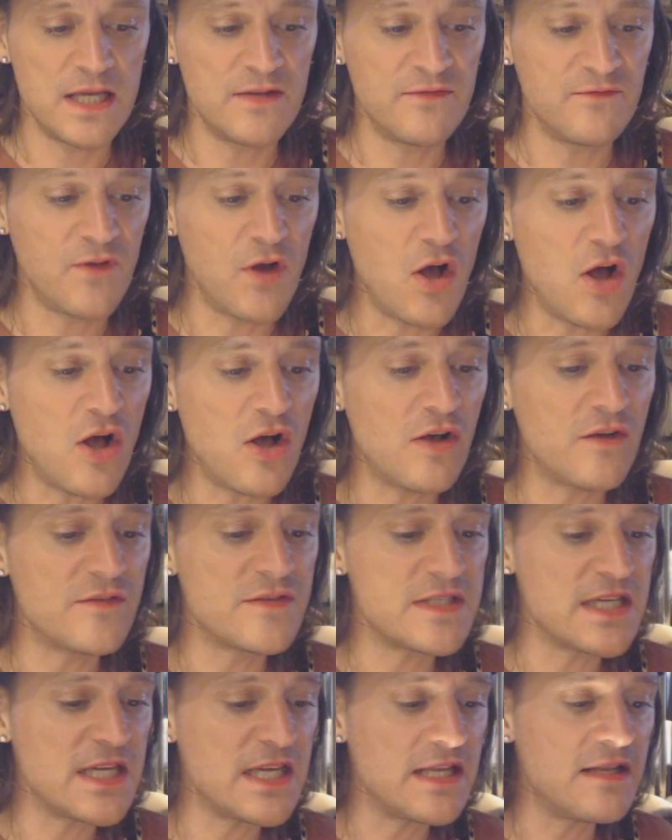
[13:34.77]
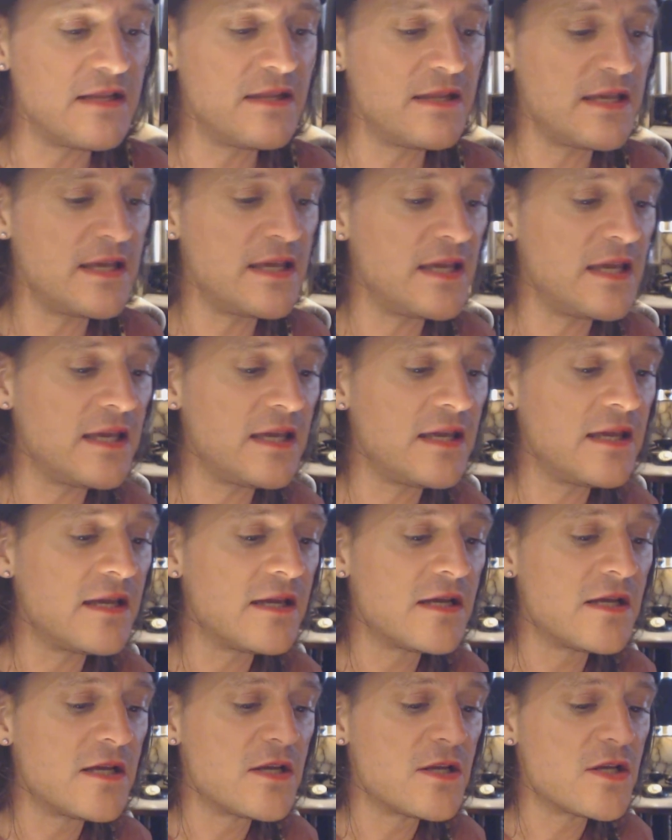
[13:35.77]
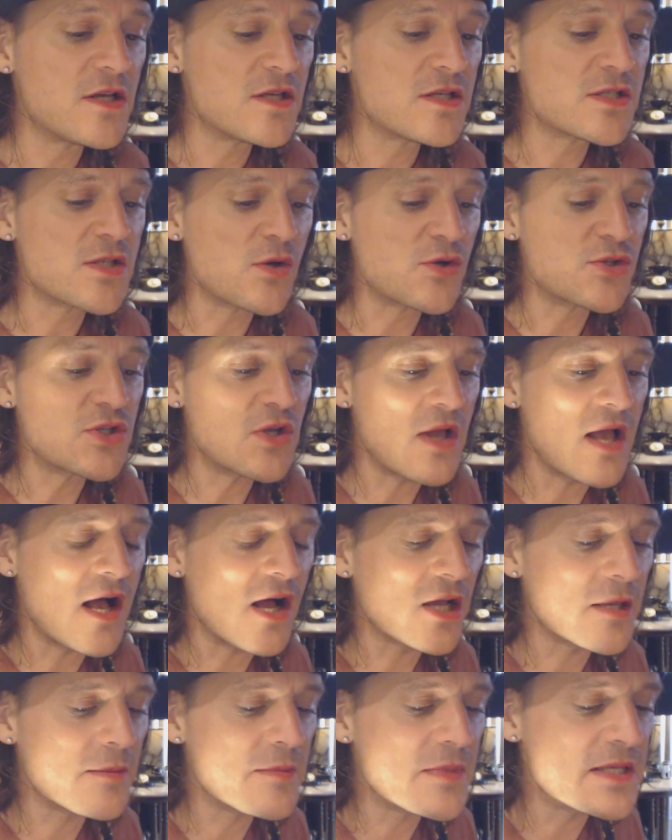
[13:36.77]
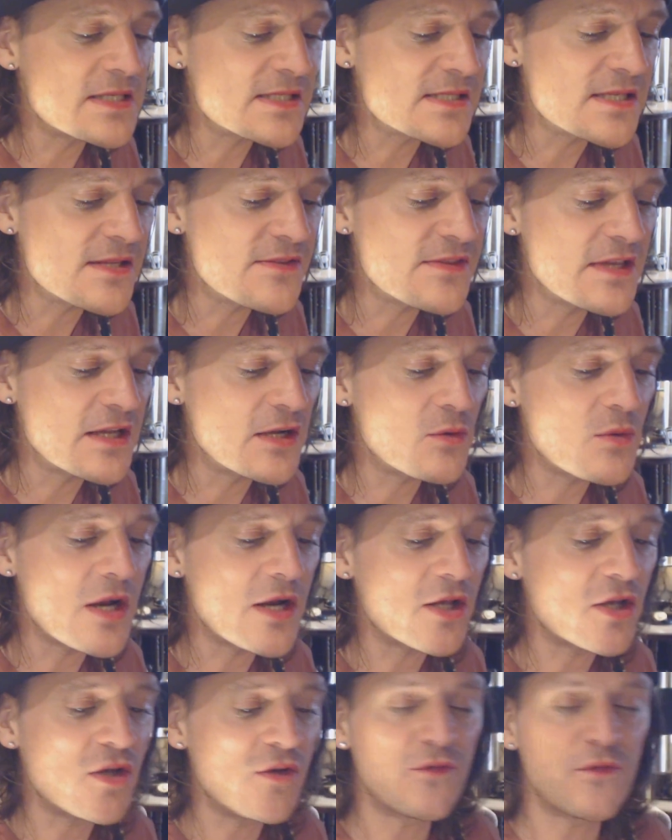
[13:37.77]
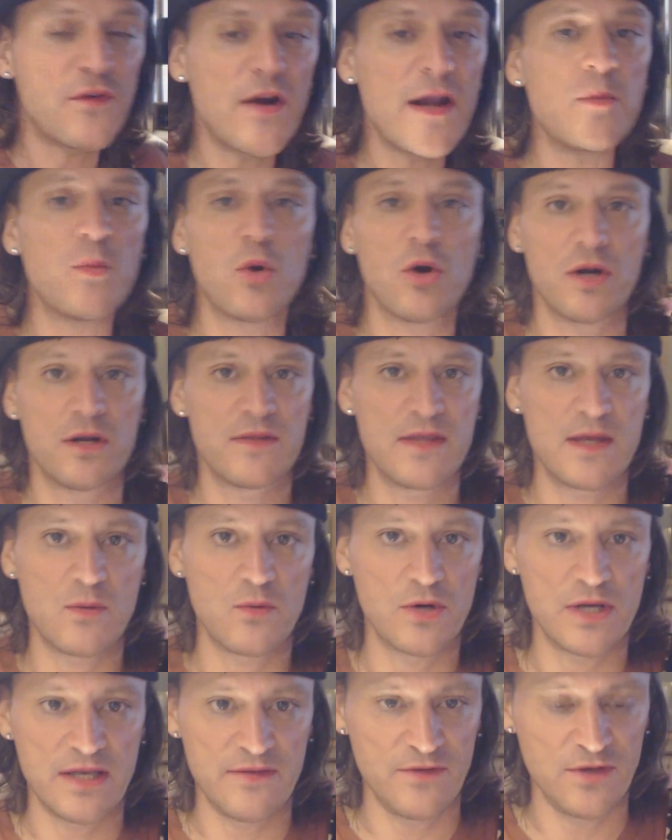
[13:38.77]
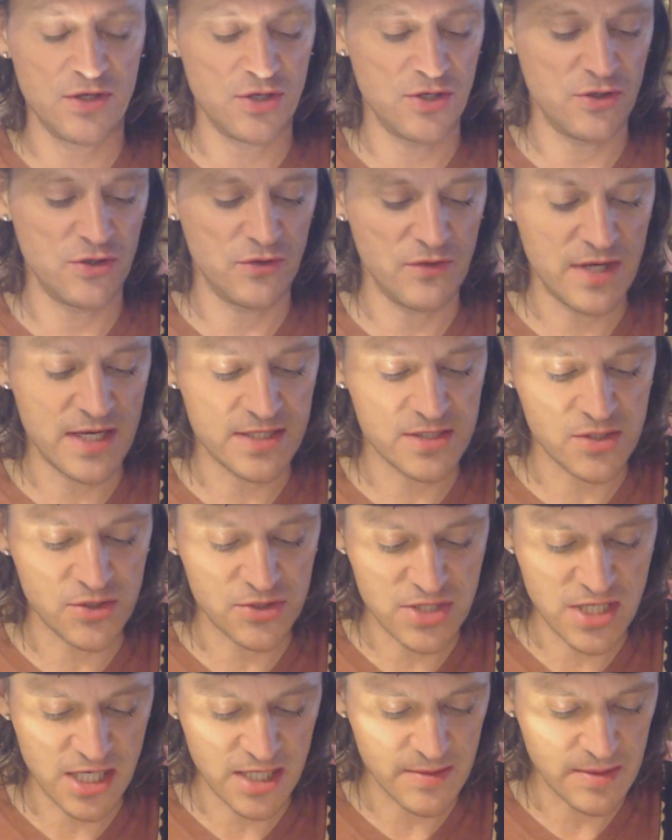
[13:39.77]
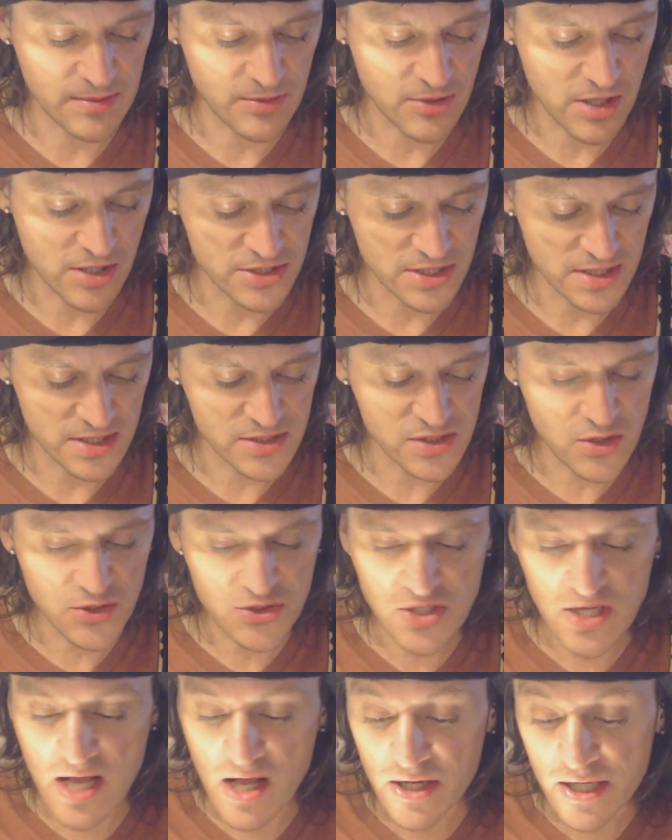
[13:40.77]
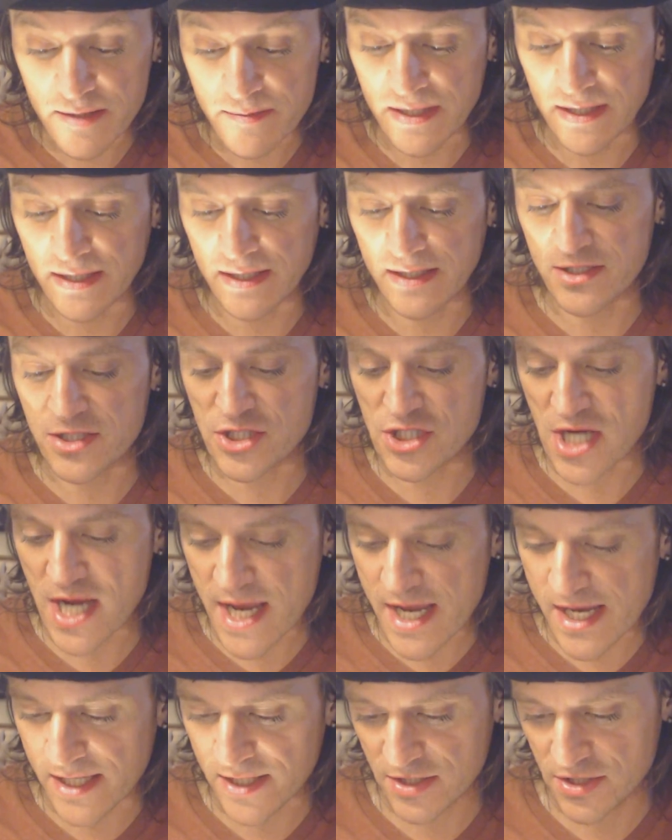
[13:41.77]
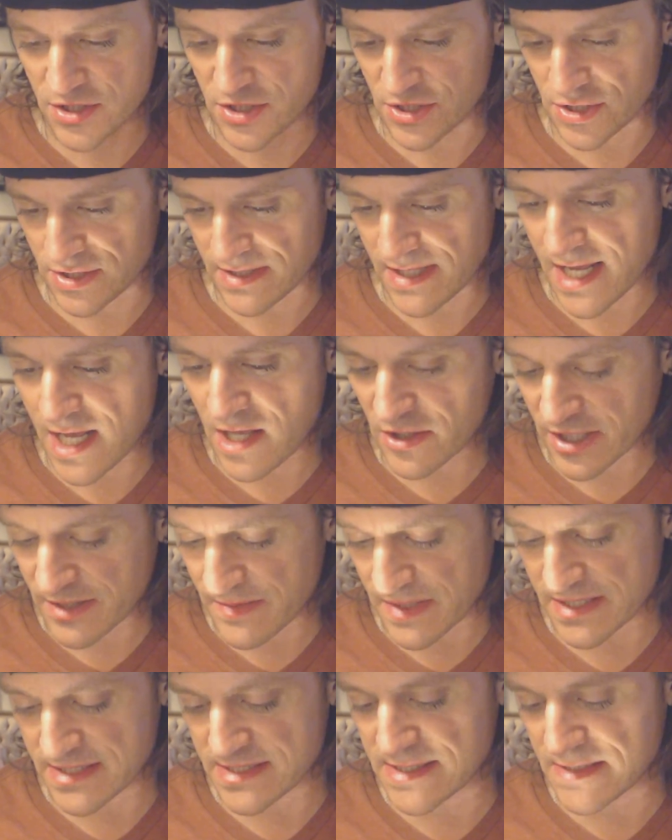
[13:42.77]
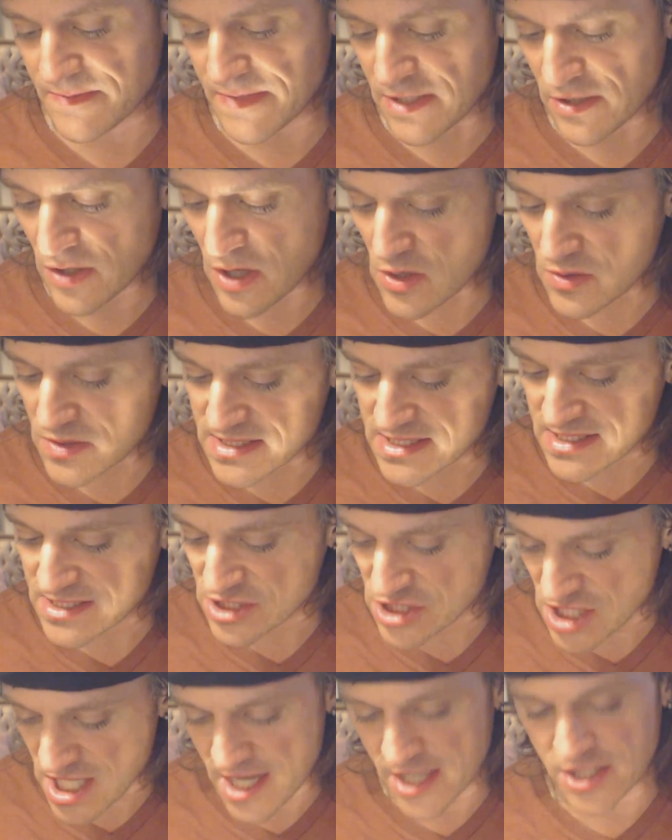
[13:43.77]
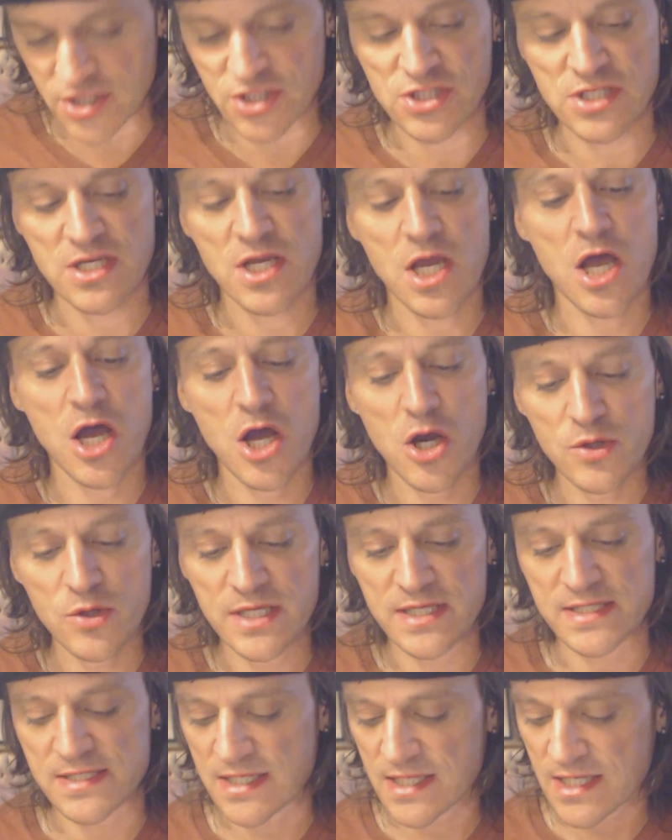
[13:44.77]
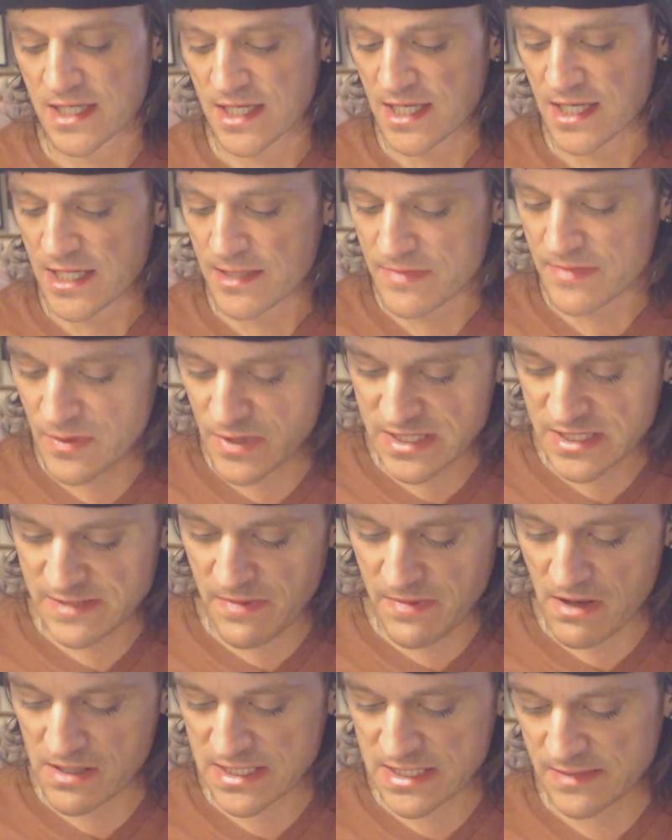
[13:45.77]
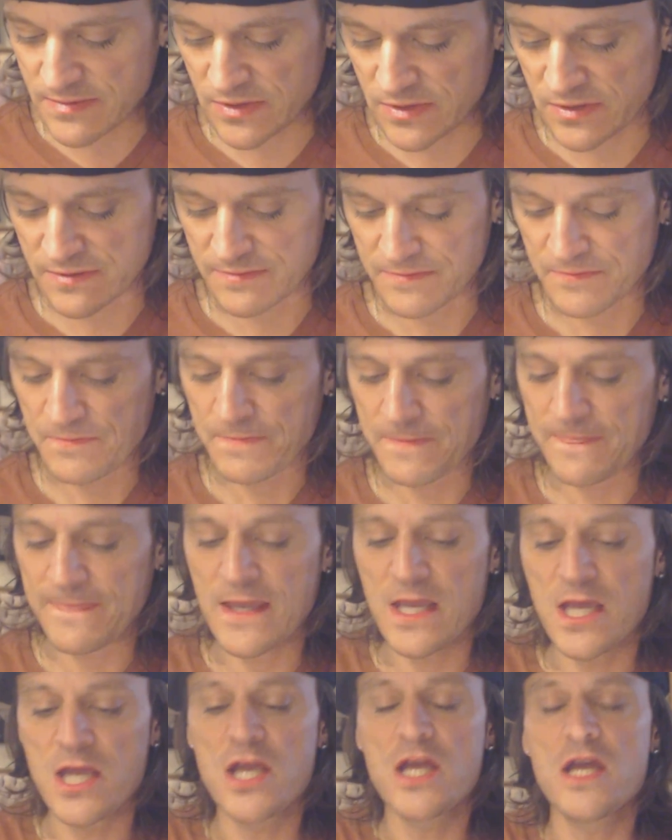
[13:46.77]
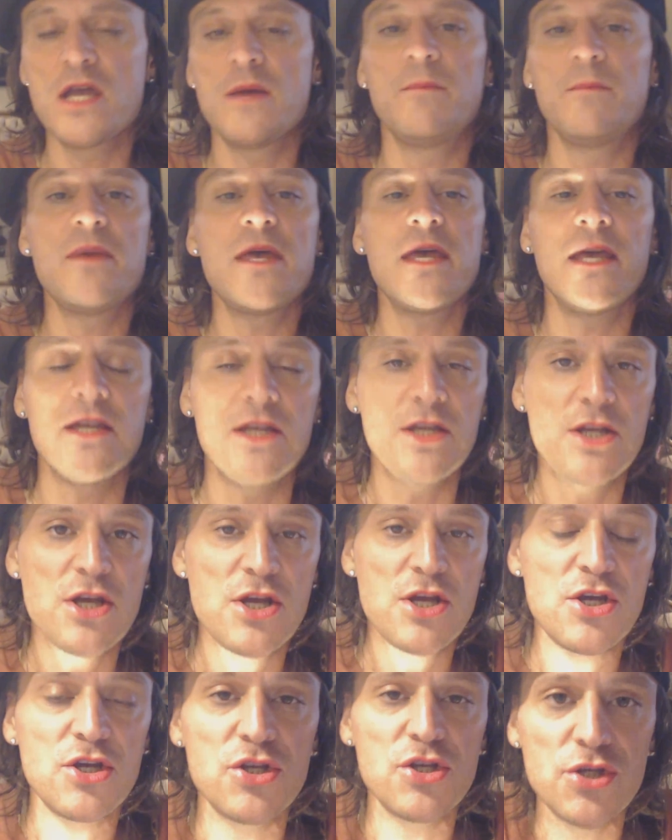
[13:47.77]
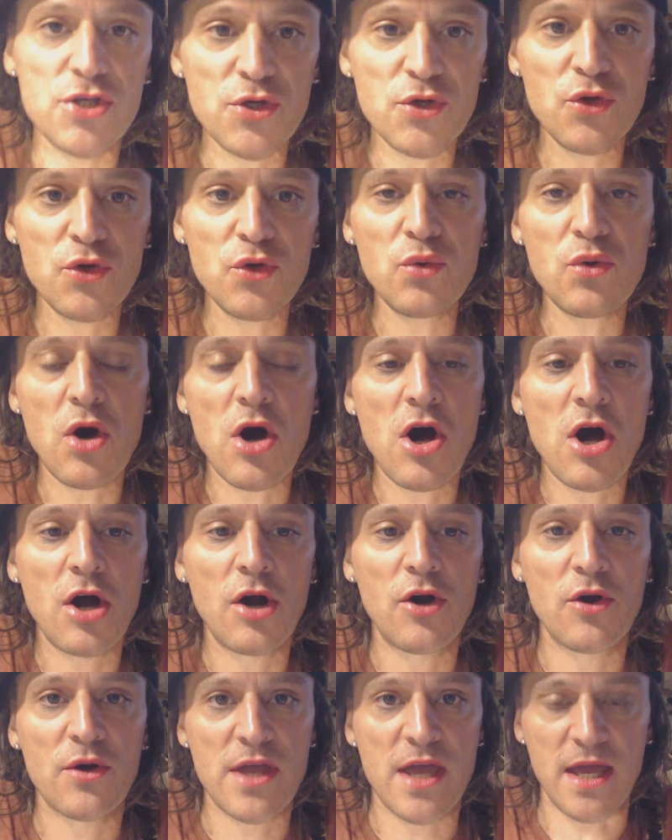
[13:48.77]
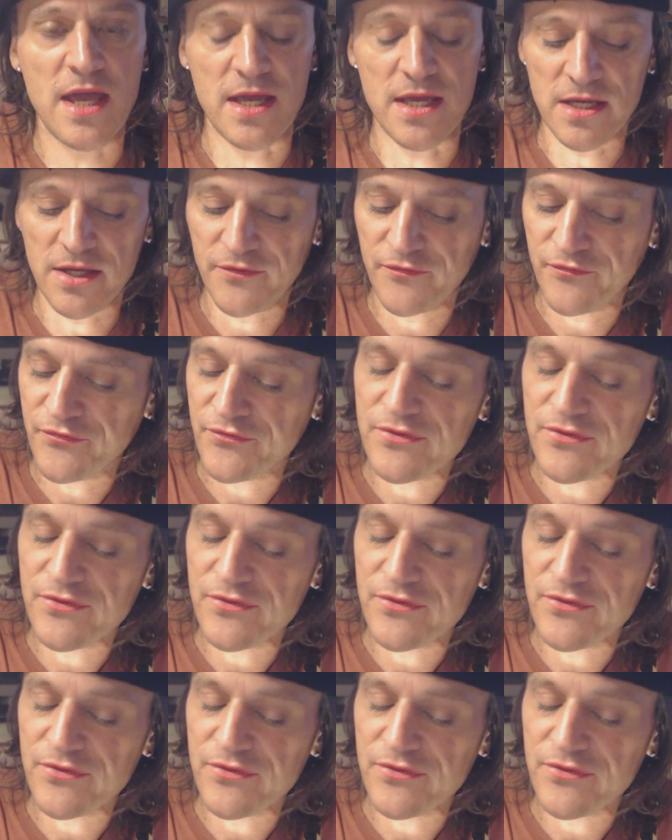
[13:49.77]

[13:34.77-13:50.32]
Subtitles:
involved in the Social Alchemist theoretical framework that we're giving you at Social Alchemy Project. Social Alchemy, change, alchemist, be your own change, own it, be responsible. Men, you are, okay,